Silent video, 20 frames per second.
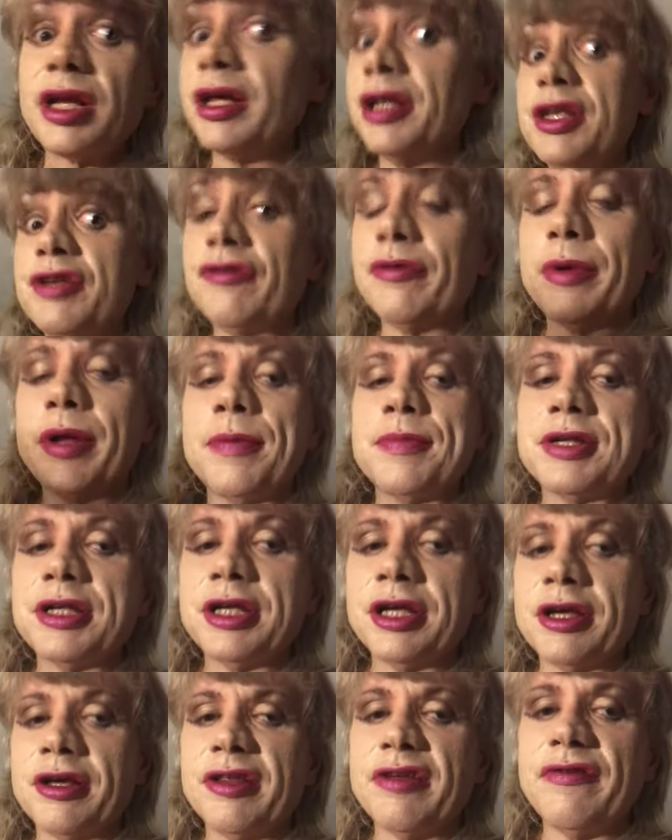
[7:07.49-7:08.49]
least from what I'm
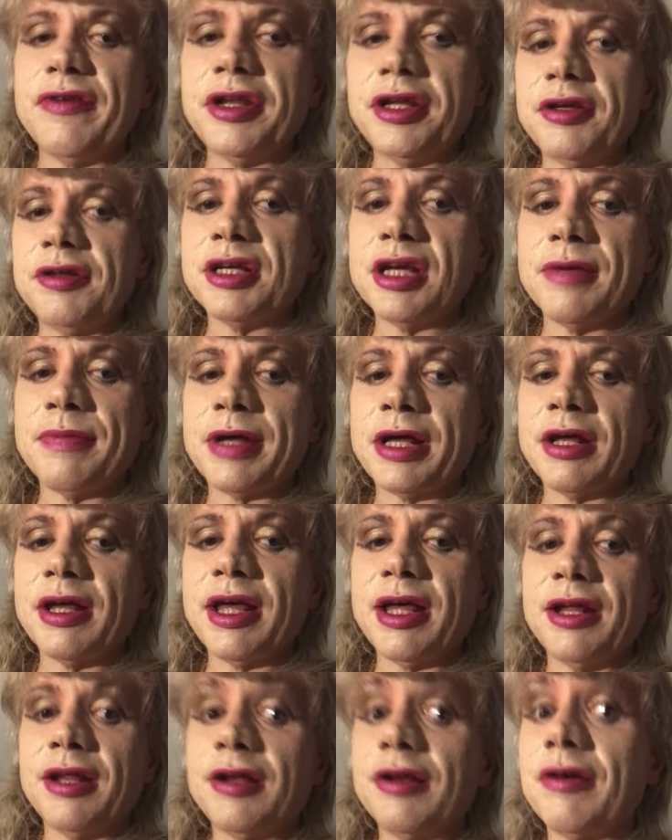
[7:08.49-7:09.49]
saying on the videotape,
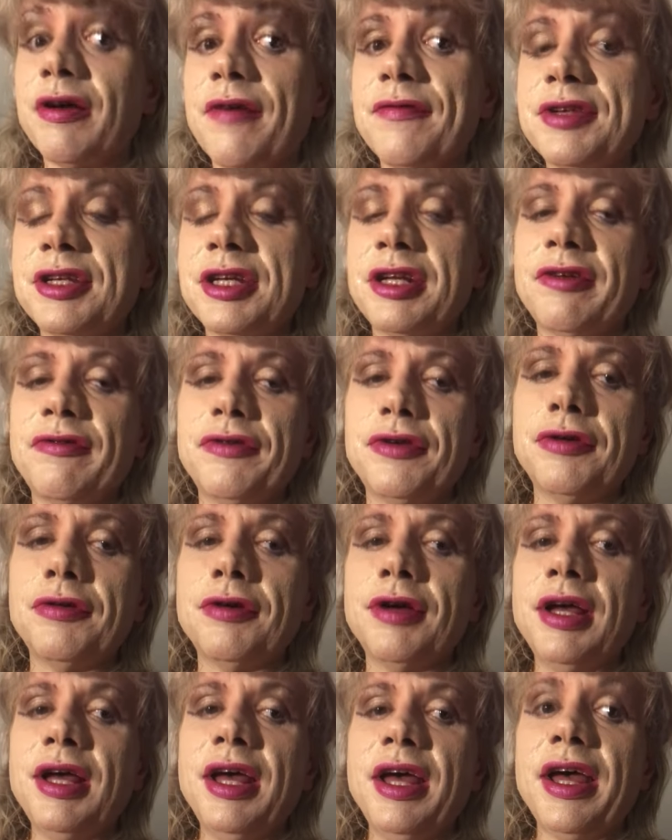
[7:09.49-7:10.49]
I don't know. I've seen a few
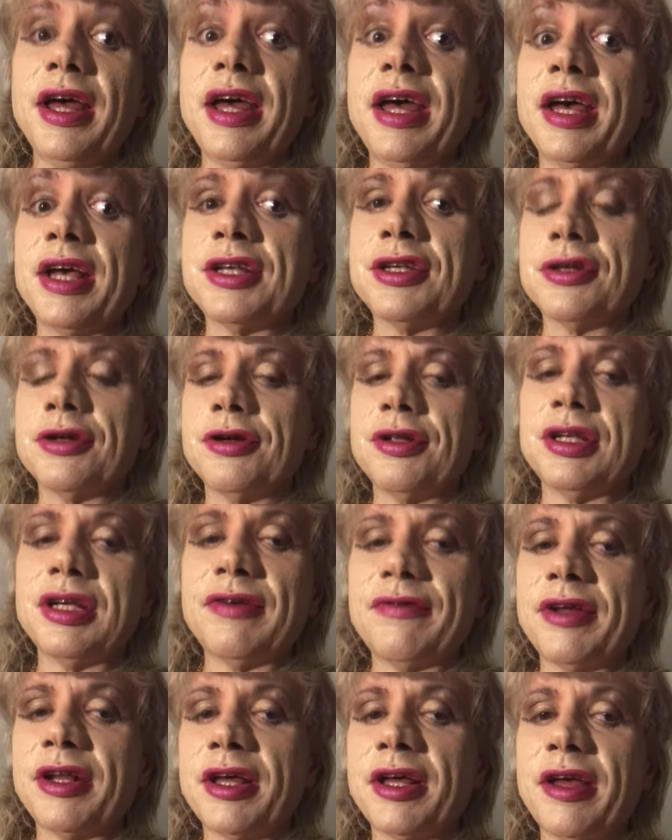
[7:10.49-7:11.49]
excerpts
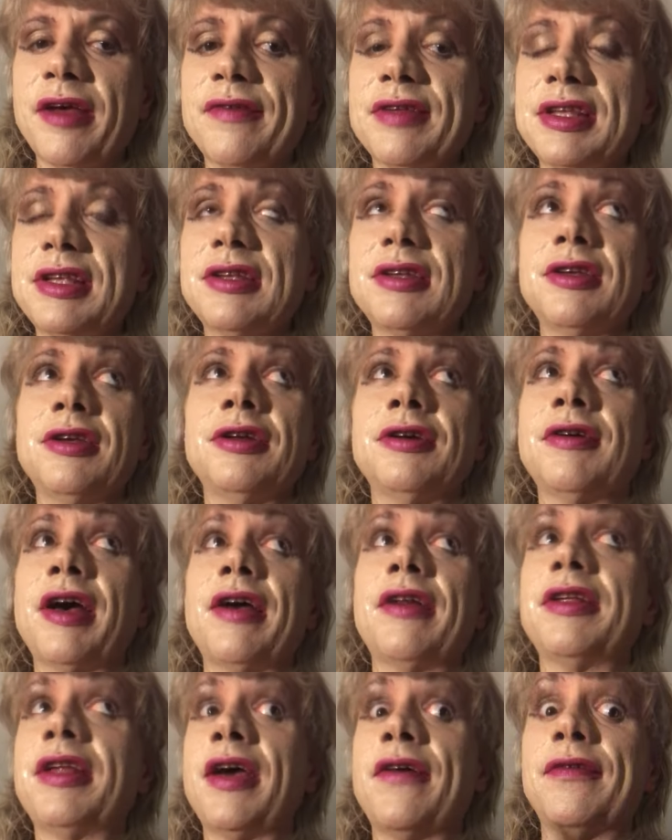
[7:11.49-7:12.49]
of it. I
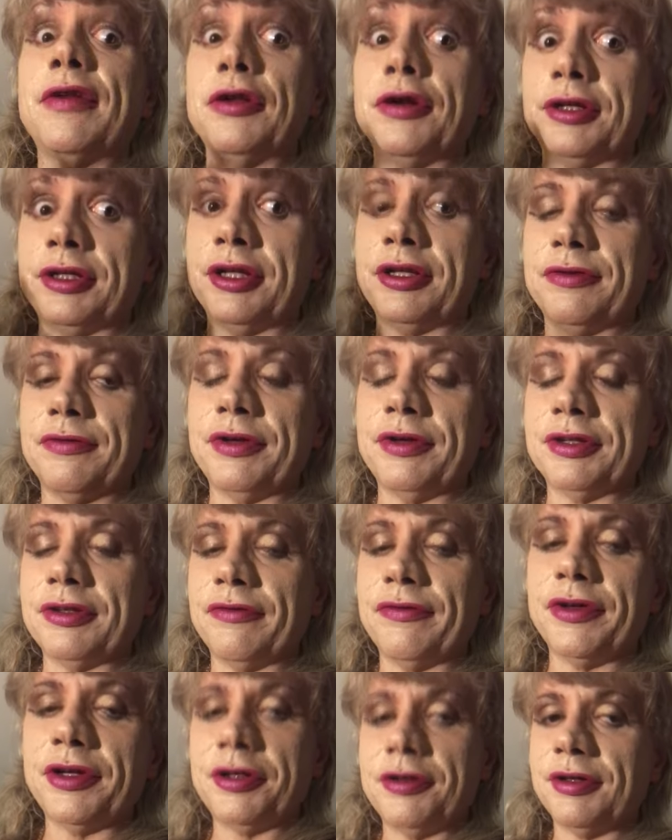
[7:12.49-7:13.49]
haven't looked at the original
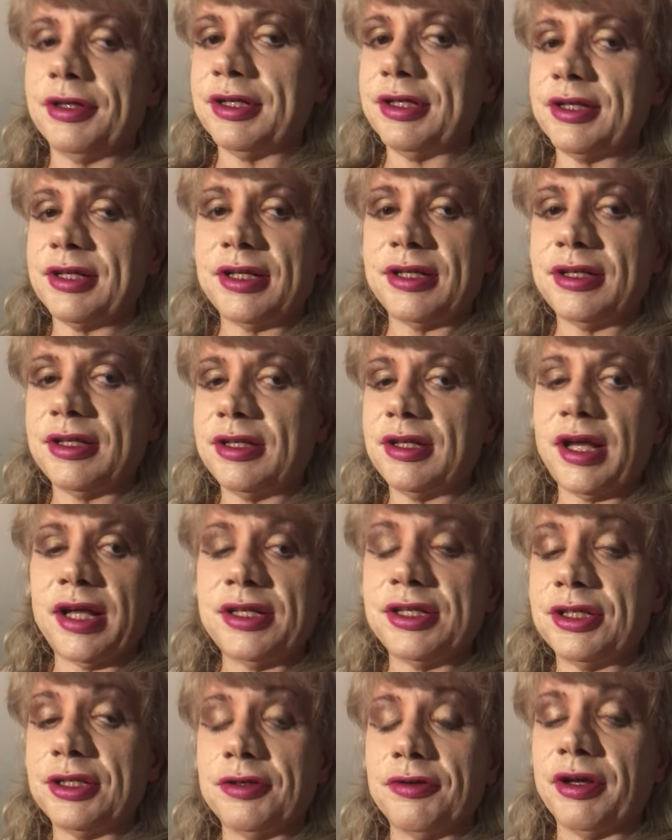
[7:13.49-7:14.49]
video because I
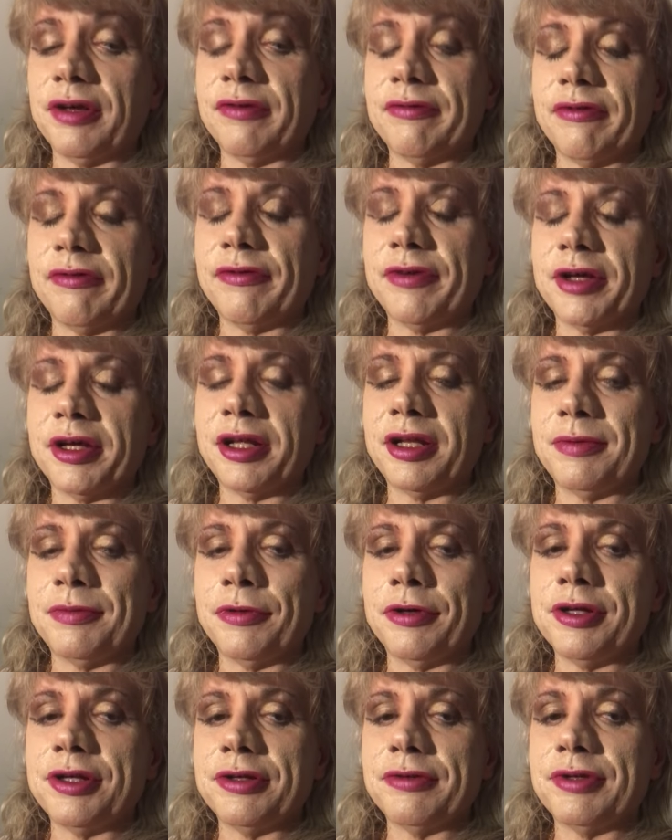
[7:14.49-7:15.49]
just don't give a fuck
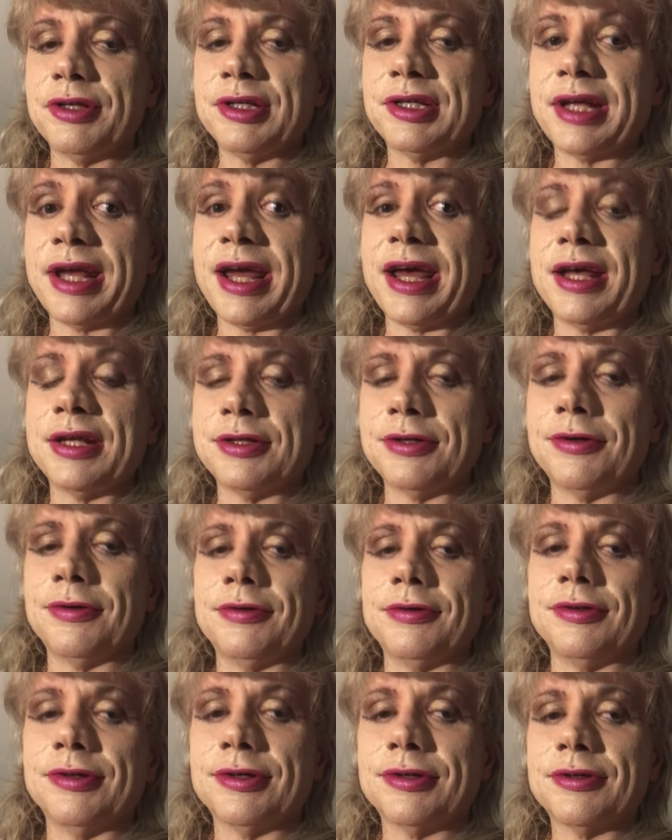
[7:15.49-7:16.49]
anymore. It's just
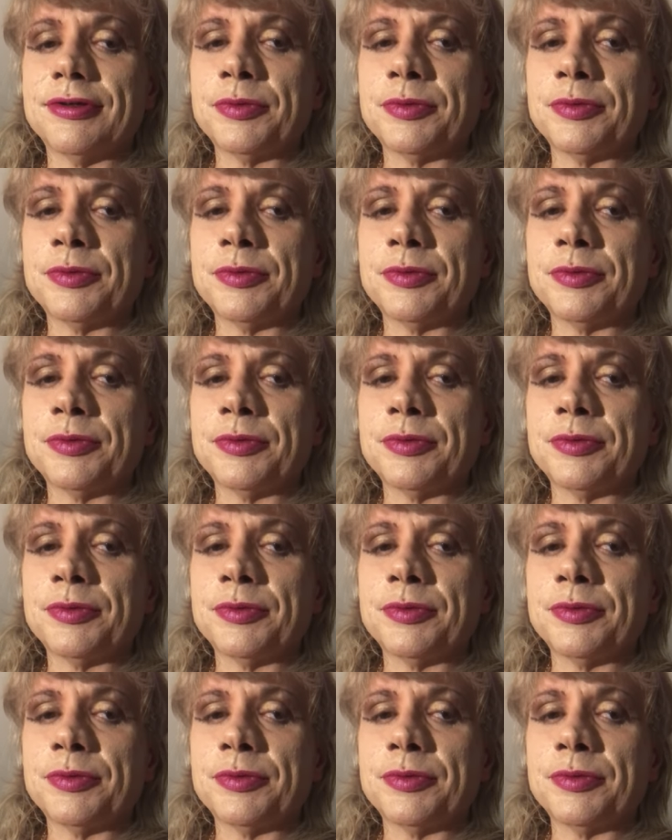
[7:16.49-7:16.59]
assholes.